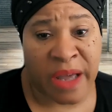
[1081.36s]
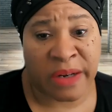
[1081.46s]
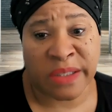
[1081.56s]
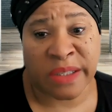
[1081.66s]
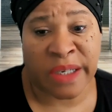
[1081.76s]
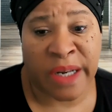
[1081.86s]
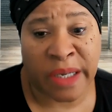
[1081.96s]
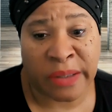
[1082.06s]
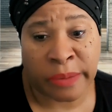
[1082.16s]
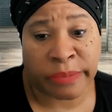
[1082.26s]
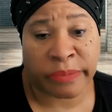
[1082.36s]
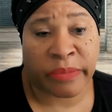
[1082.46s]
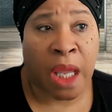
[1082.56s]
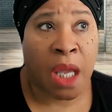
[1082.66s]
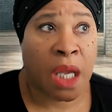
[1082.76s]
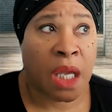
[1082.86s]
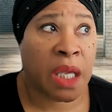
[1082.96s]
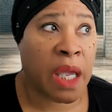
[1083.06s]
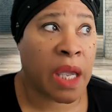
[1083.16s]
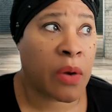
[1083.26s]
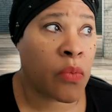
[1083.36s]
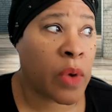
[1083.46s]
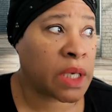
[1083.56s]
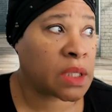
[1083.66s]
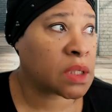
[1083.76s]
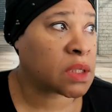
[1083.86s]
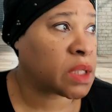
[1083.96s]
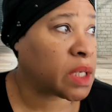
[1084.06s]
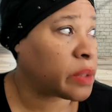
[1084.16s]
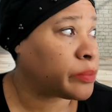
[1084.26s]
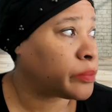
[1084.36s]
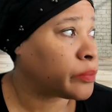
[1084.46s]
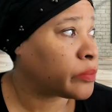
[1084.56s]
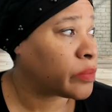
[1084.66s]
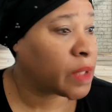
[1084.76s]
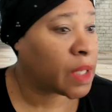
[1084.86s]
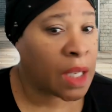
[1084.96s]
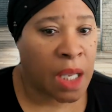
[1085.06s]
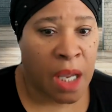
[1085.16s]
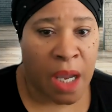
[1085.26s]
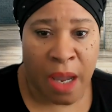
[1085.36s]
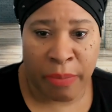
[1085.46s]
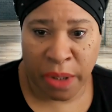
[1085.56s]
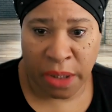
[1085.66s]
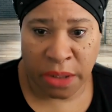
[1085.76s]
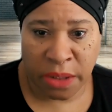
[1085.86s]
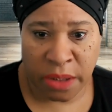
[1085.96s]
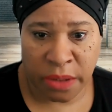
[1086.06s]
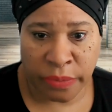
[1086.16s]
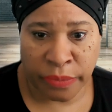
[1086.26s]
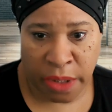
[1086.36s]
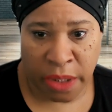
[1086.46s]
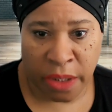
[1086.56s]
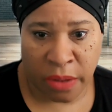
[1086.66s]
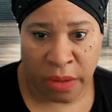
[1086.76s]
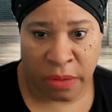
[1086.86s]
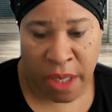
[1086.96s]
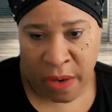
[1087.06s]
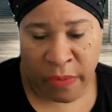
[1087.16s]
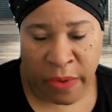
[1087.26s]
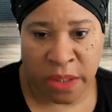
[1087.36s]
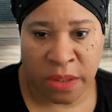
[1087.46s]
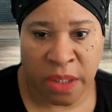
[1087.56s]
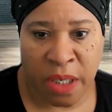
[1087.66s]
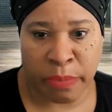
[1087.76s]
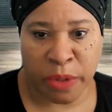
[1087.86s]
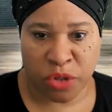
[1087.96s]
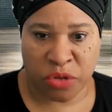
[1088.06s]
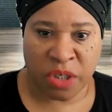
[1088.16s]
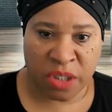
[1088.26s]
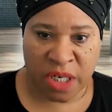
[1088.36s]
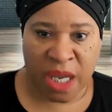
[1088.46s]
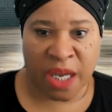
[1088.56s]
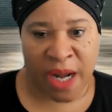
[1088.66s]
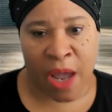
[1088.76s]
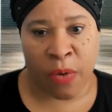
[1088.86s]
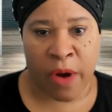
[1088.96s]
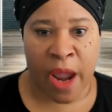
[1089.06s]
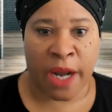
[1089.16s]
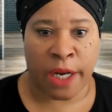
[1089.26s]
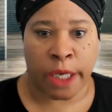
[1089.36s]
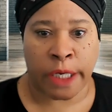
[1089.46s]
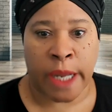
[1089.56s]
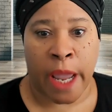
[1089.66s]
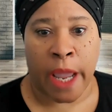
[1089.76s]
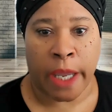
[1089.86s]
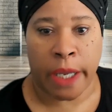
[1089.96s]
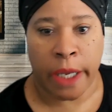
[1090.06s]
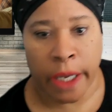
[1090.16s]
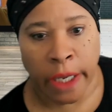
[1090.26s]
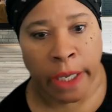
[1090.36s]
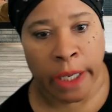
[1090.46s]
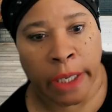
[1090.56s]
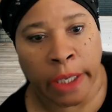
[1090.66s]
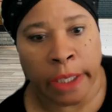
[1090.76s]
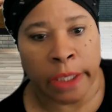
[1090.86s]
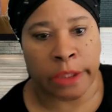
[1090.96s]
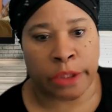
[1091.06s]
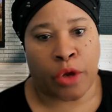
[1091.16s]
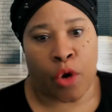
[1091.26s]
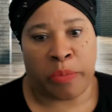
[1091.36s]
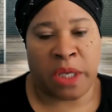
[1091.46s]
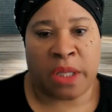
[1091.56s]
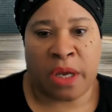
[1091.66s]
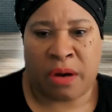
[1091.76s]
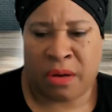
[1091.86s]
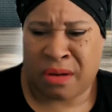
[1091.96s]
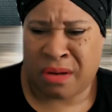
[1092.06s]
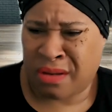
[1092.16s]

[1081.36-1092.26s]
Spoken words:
Kyle is looking like, "Oh, can't wait to see him." And Billy says, "Really, can't wait to see him, but you couldn't take an hour out of your day to go be there."